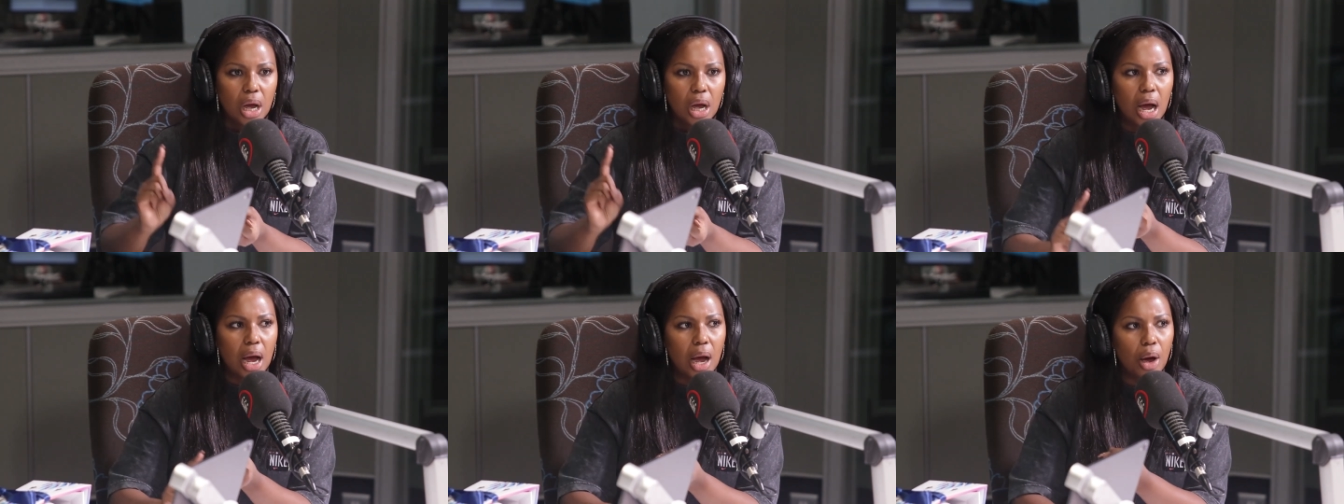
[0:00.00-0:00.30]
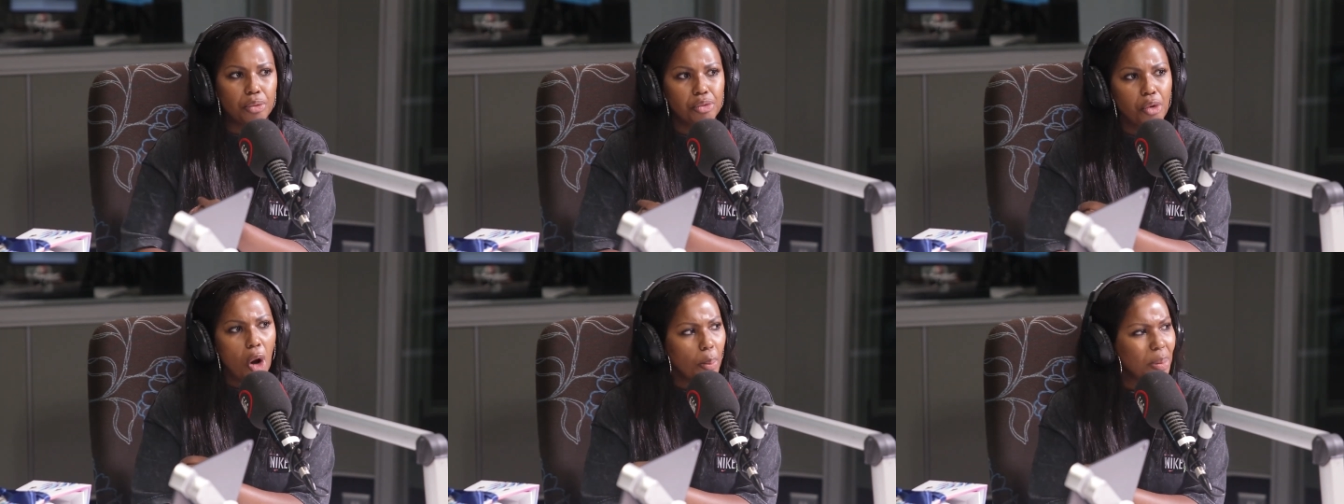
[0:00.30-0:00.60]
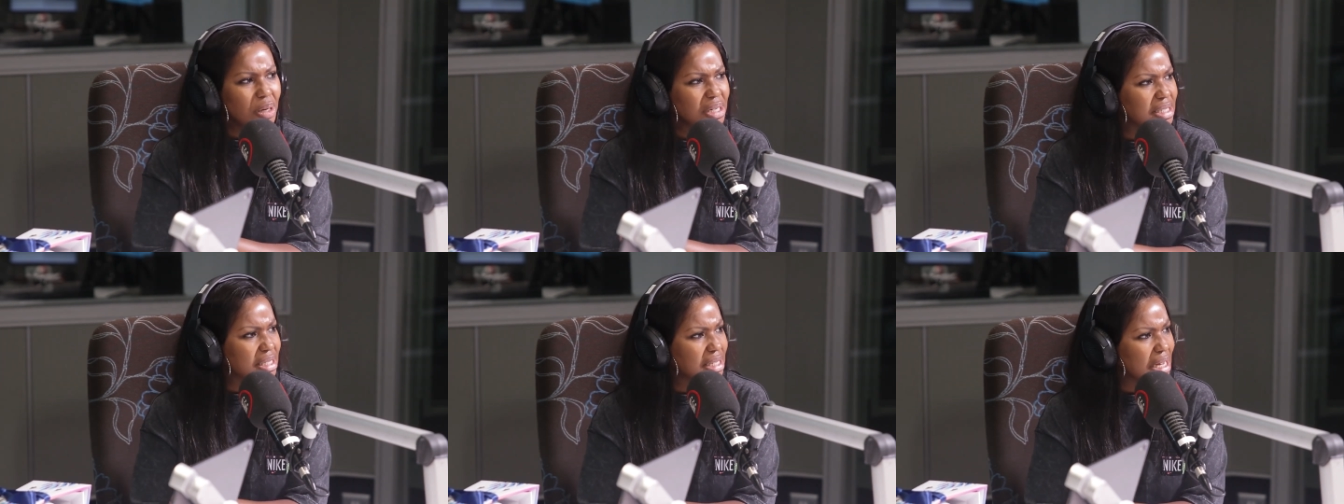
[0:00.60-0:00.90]
Uh,
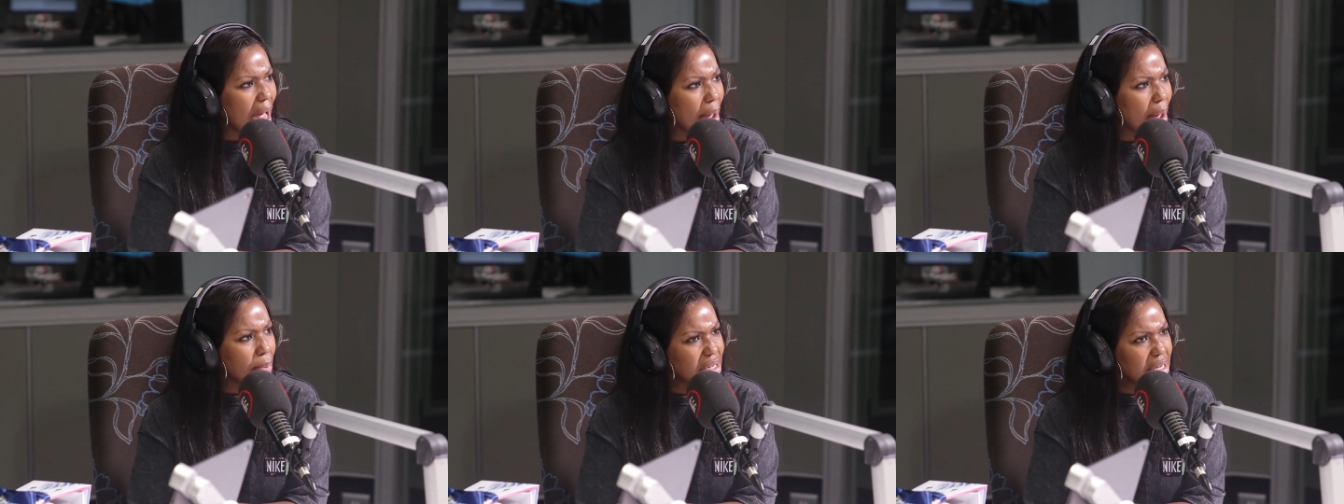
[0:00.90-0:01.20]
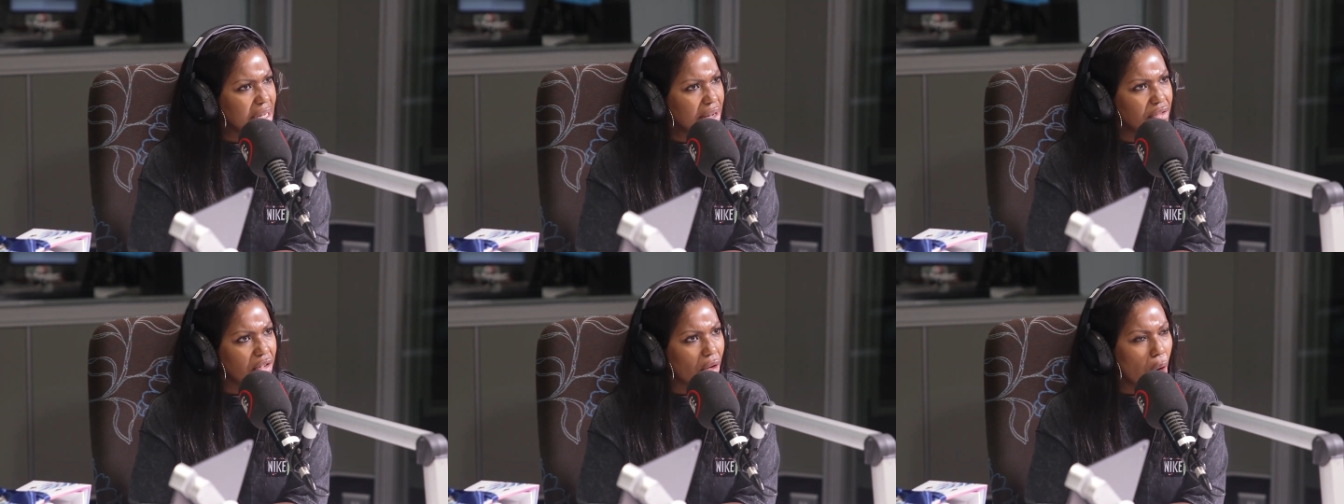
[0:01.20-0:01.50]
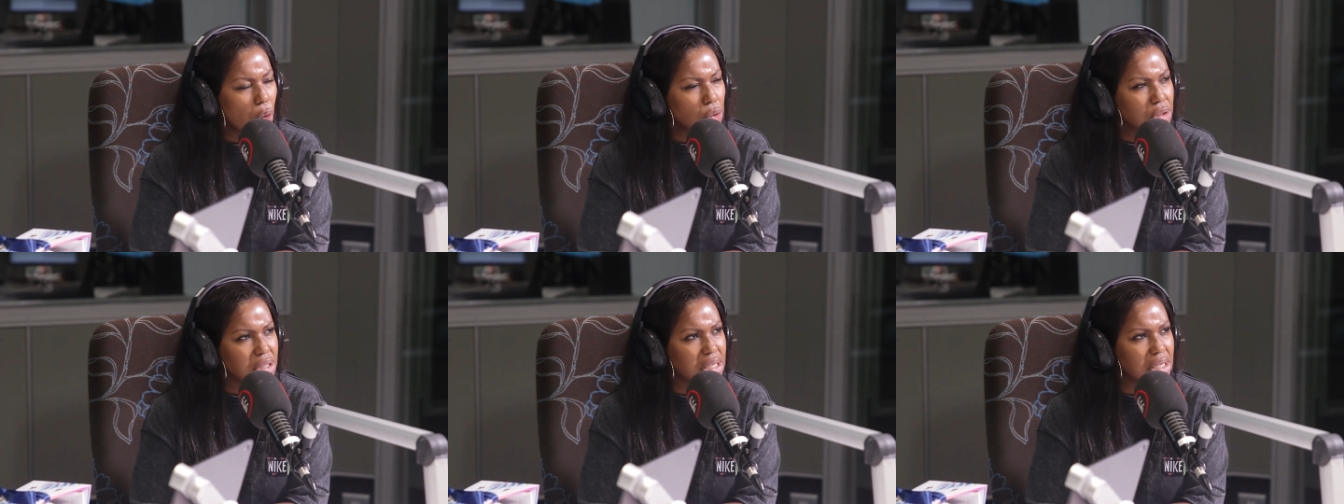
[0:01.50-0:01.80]
Robert, I believe,
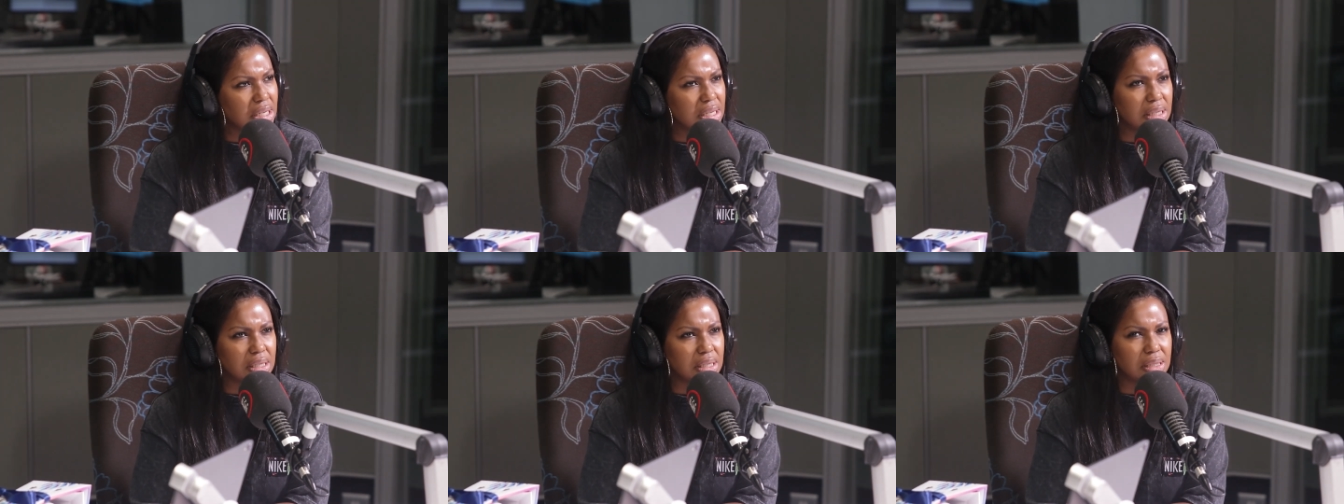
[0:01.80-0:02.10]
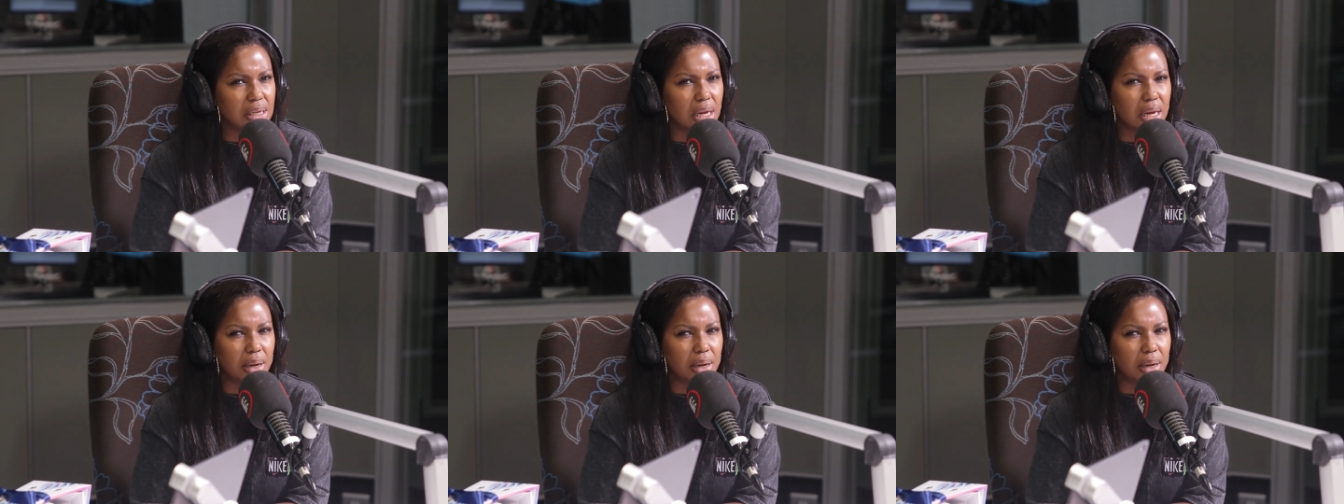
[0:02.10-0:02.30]
hosted it.